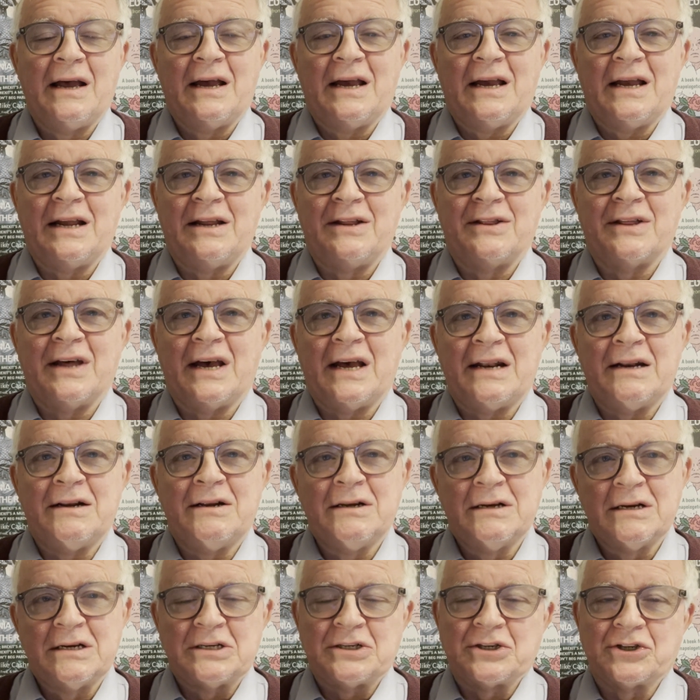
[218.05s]
he then
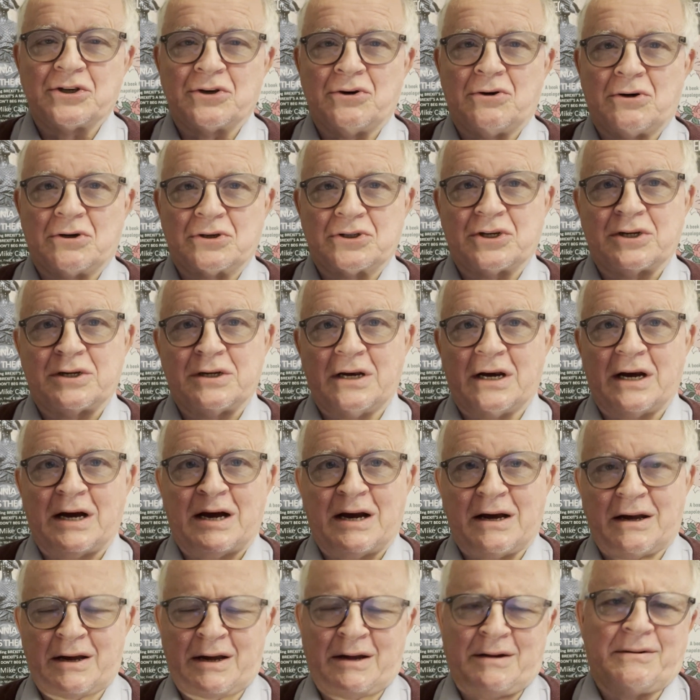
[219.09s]
sought,
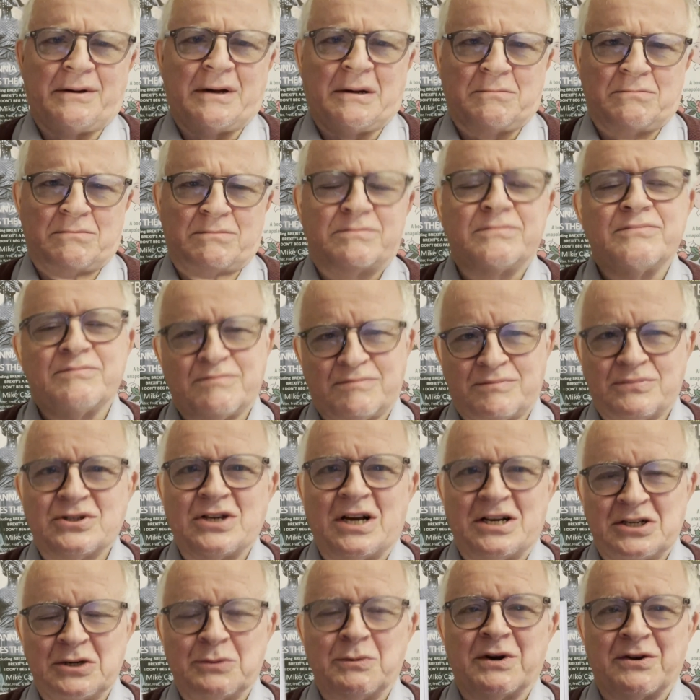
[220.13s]
I'm
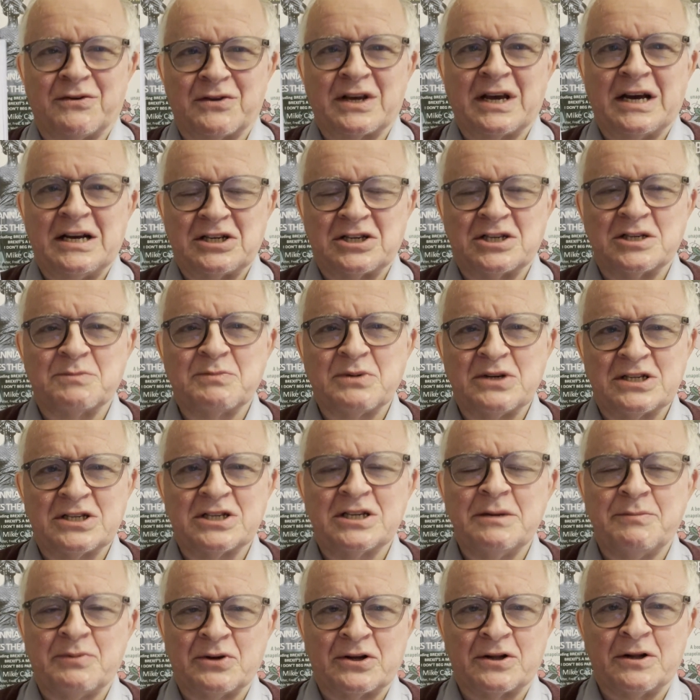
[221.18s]
citing one of the cases, but it's
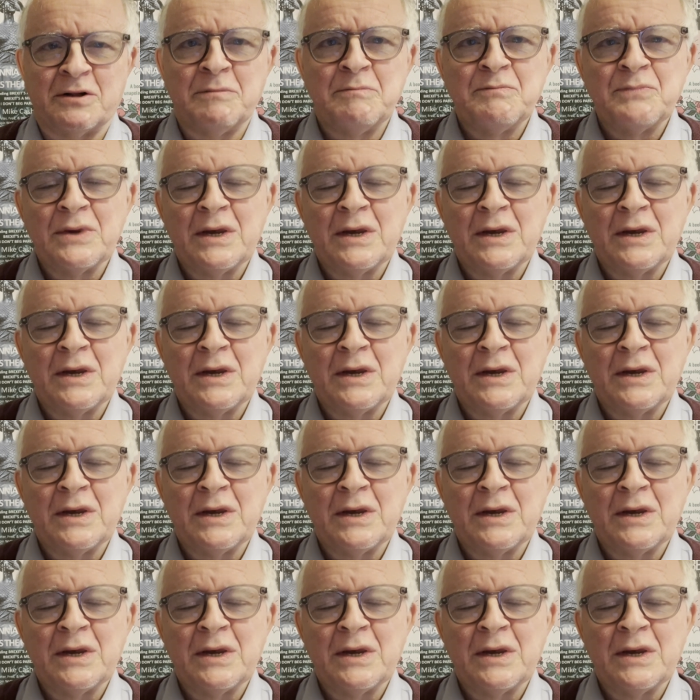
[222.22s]
typical,